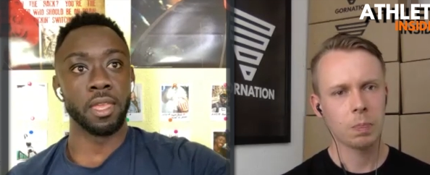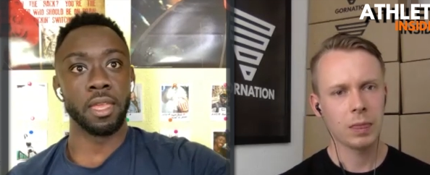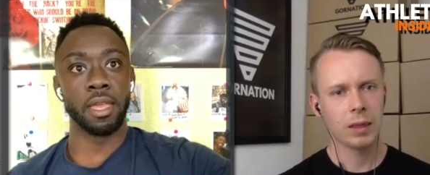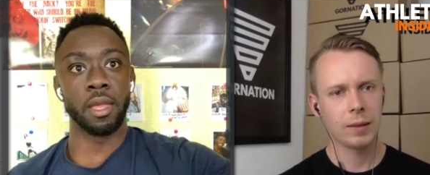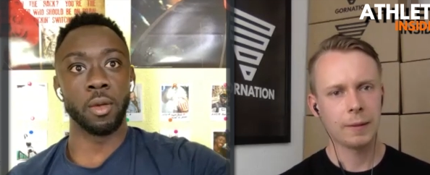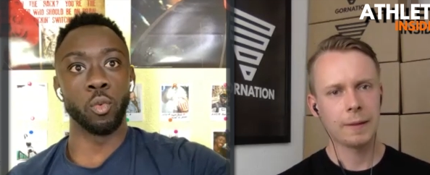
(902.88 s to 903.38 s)

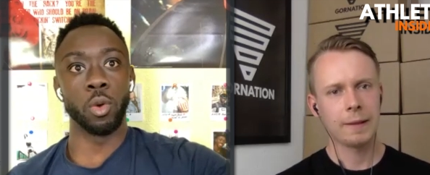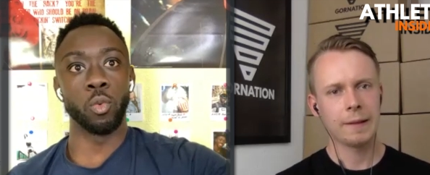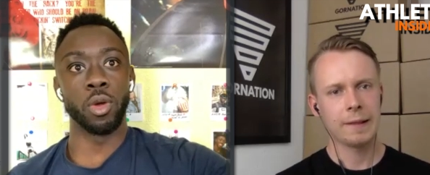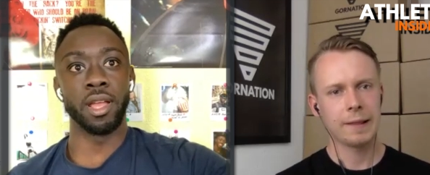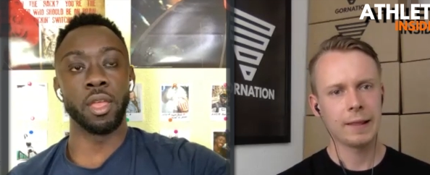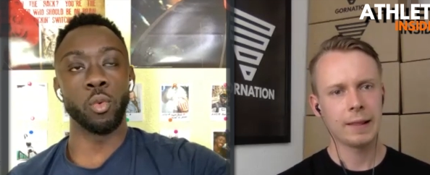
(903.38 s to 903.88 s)
Speaker 1: uh,
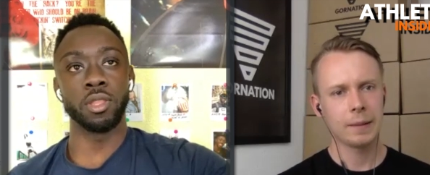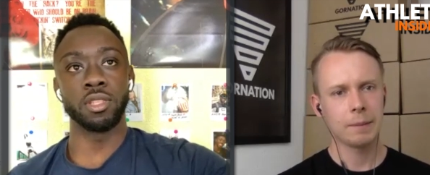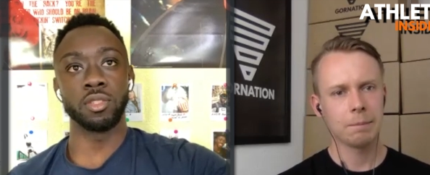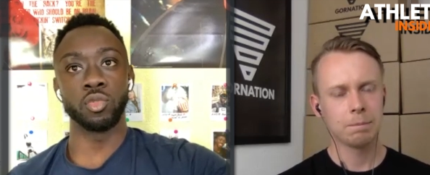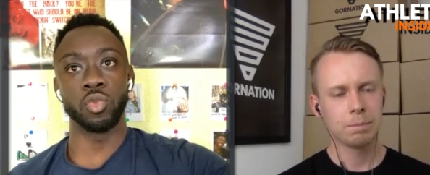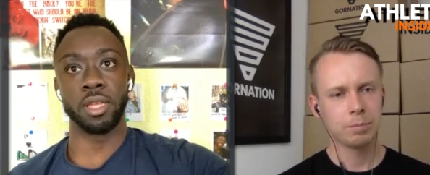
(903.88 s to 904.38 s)
when he
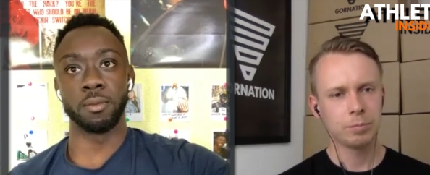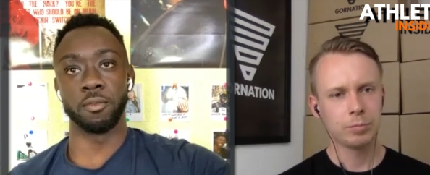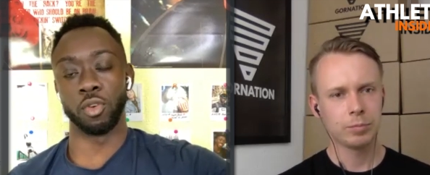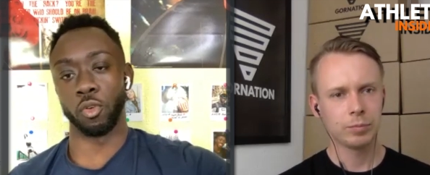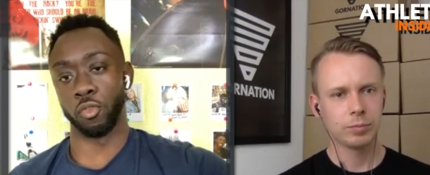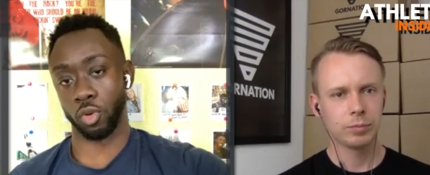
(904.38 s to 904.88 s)
wanted to train
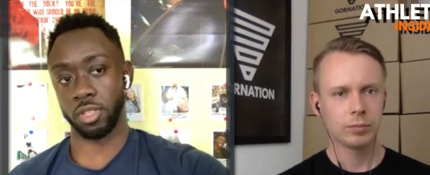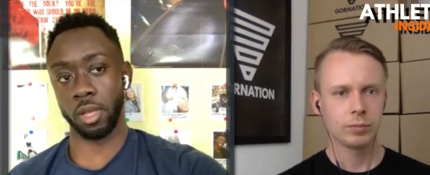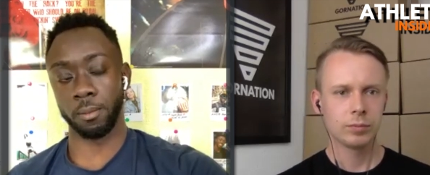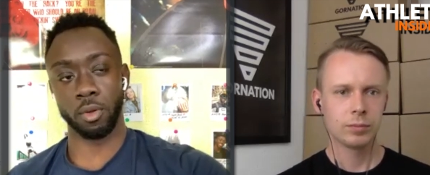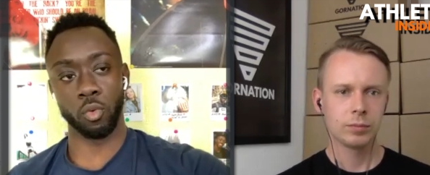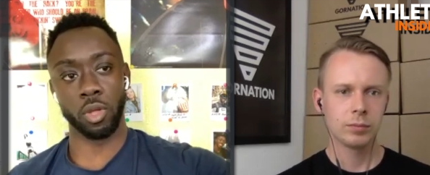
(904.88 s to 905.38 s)
for, for
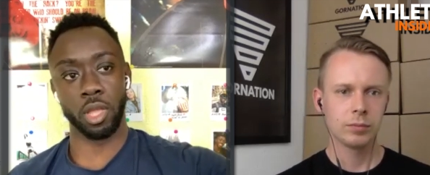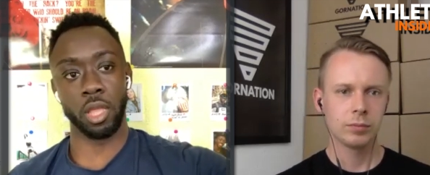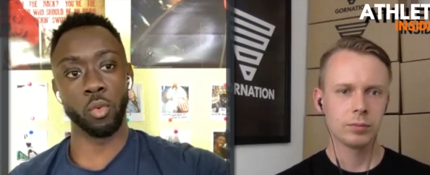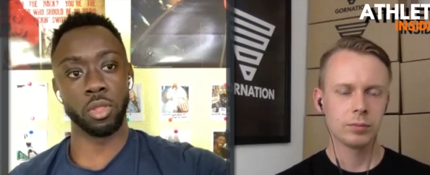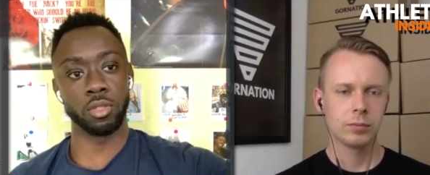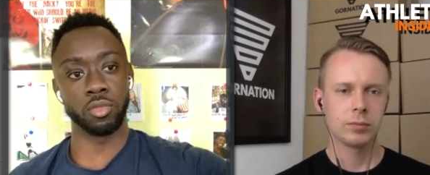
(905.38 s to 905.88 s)
example when
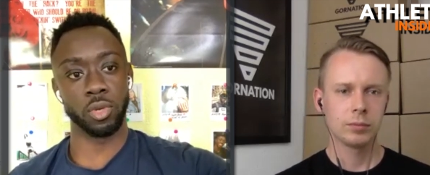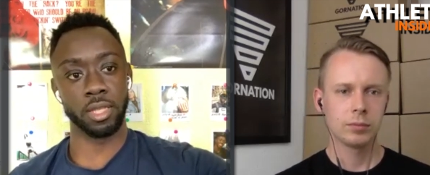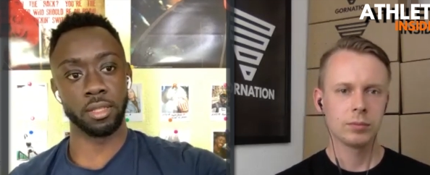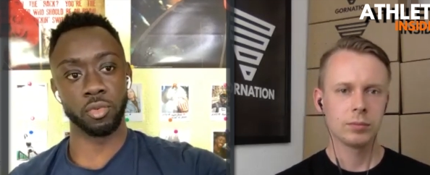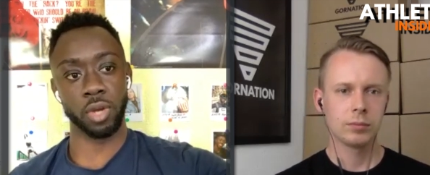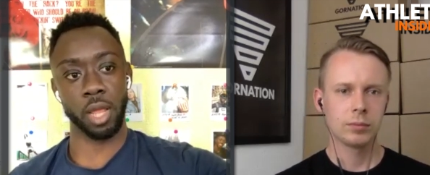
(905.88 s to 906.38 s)
he wanted to
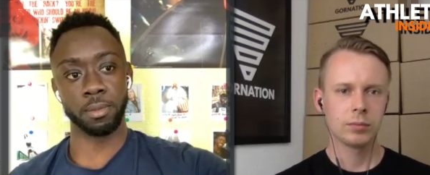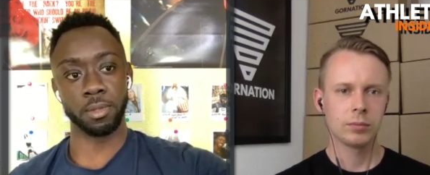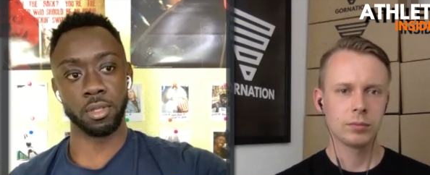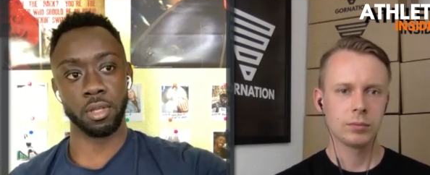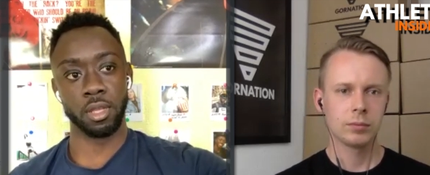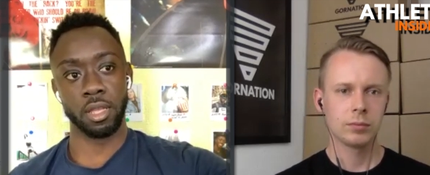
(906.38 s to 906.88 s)
train
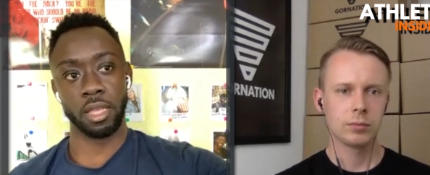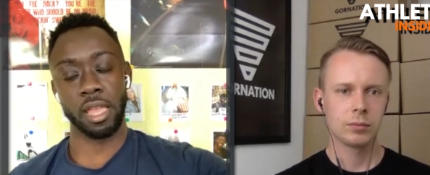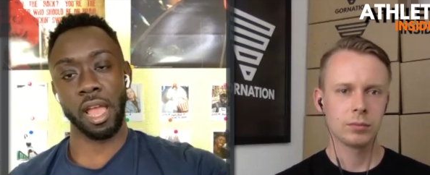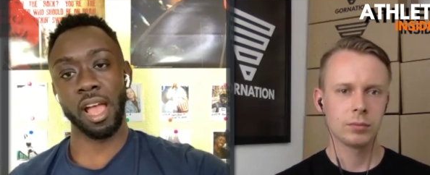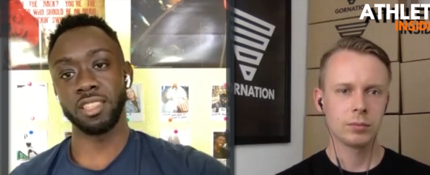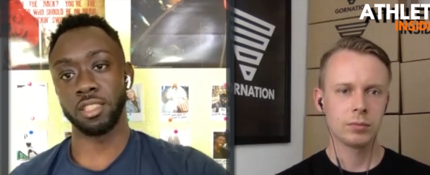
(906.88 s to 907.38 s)
reps
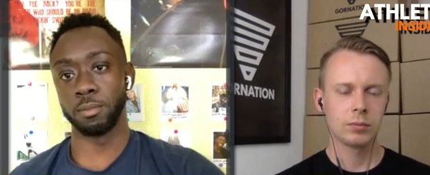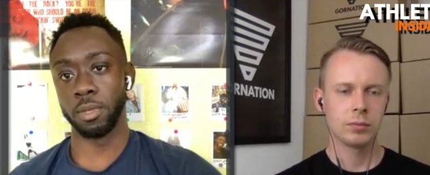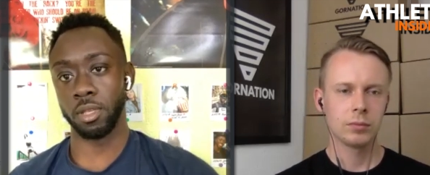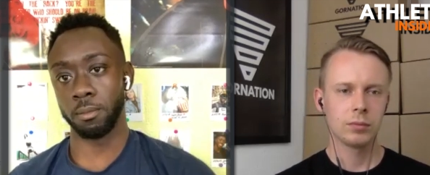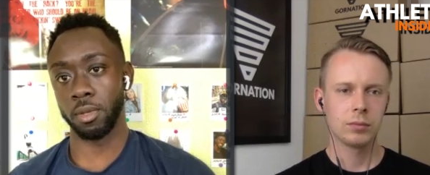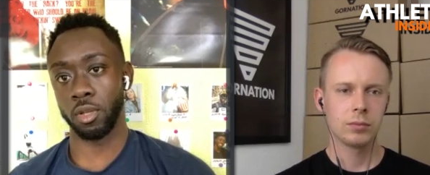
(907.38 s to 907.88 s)
he asked
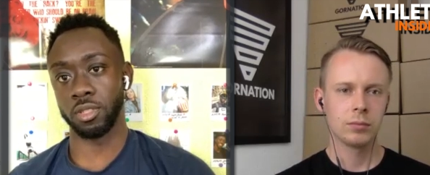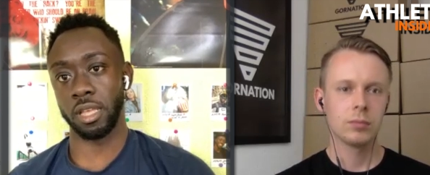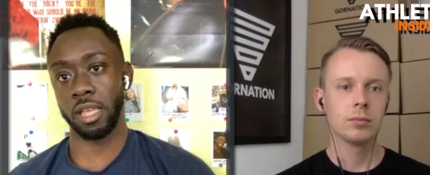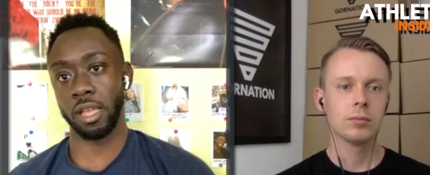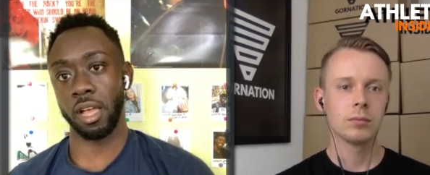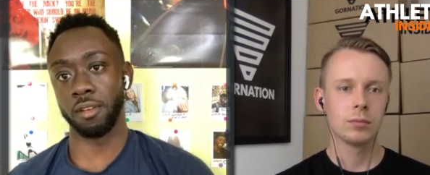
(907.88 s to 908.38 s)
me
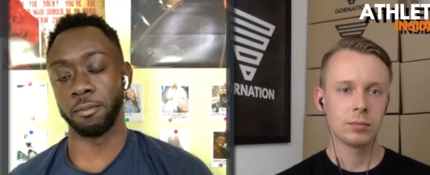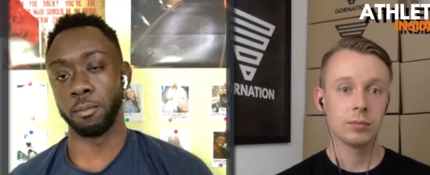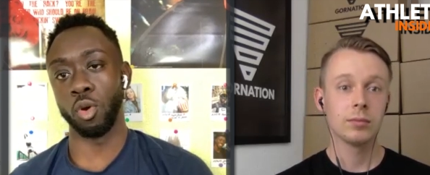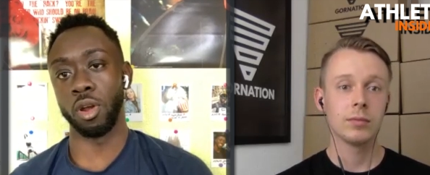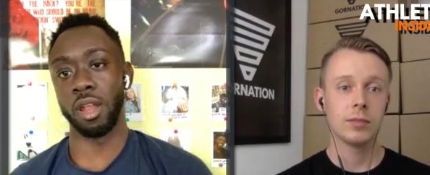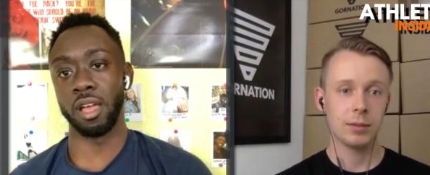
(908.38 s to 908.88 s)
because i have
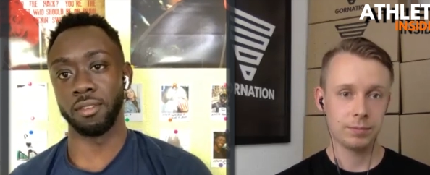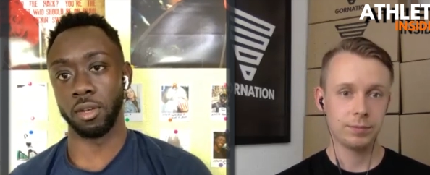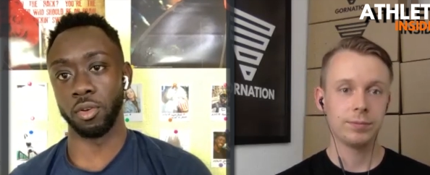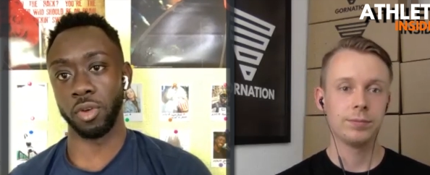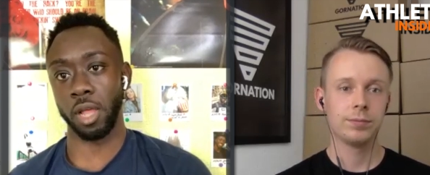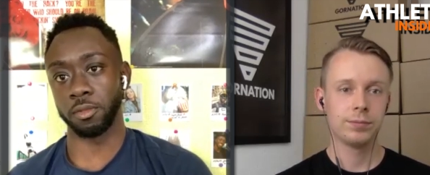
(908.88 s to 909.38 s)
more
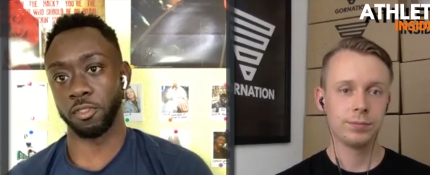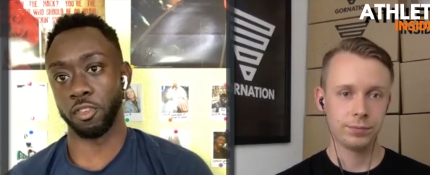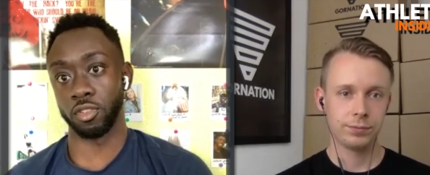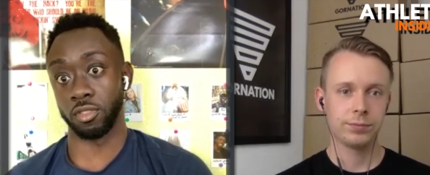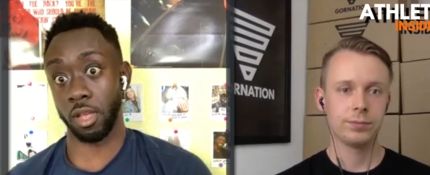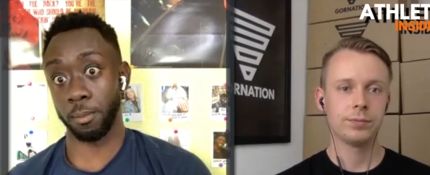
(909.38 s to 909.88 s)
level reps
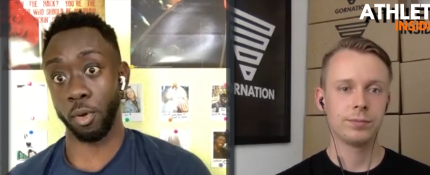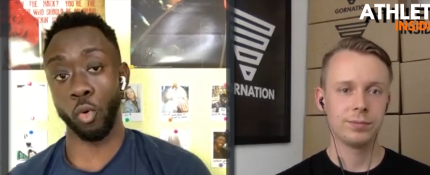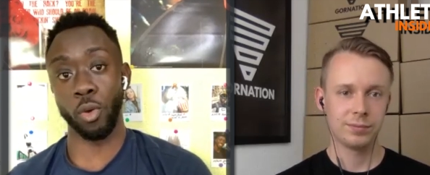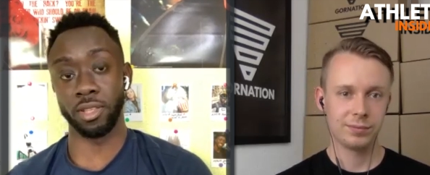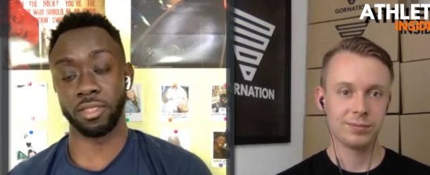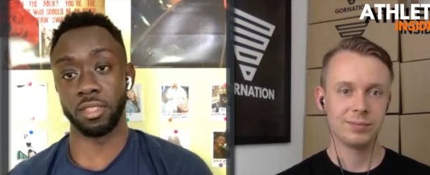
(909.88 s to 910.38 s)
for
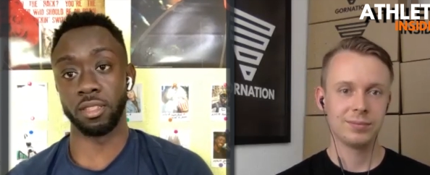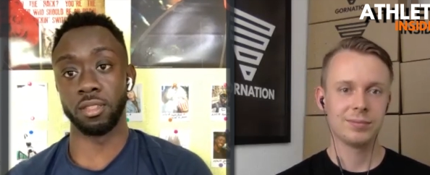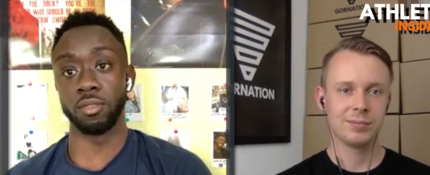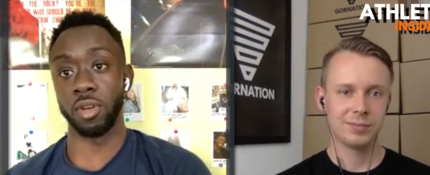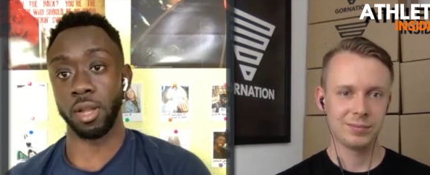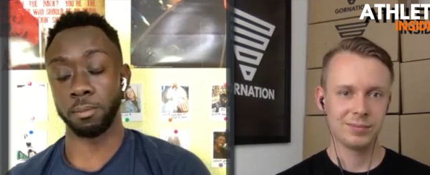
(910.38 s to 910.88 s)
example weighted
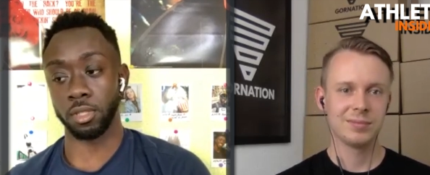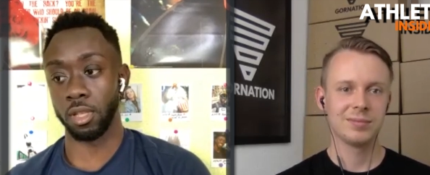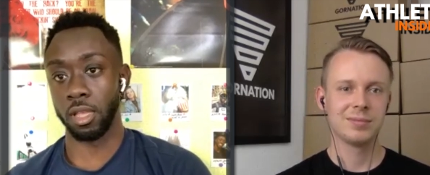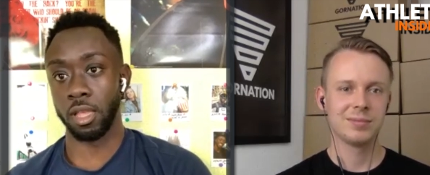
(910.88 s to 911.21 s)
reps